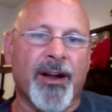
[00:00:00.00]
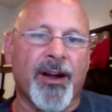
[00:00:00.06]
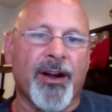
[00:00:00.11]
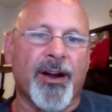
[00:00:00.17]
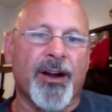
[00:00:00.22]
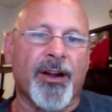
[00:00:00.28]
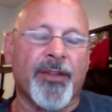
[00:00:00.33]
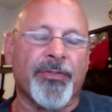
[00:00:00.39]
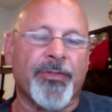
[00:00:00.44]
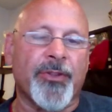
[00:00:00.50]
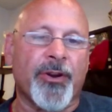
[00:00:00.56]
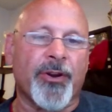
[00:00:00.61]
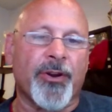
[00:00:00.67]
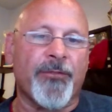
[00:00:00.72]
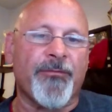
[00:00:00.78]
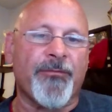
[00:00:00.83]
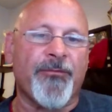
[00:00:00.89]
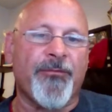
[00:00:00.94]
are there
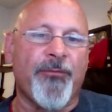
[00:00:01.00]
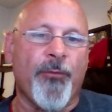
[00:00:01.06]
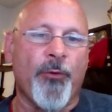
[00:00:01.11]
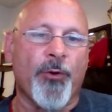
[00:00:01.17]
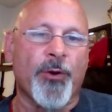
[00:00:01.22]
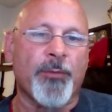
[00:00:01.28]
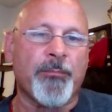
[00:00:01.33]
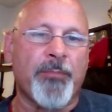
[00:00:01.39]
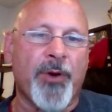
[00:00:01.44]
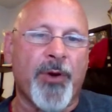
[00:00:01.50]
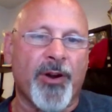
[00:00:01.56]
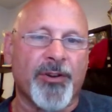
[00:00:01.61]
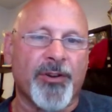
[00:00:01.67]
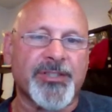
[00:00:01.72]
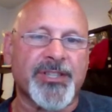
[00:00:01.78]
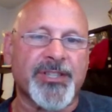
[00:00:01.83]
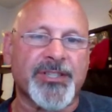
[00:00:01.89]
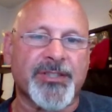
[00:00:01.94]
are 4
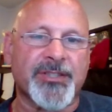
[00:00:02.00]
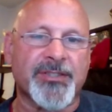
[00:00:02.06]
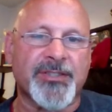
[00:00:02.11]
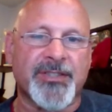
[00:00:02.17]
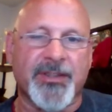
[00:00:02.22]
parts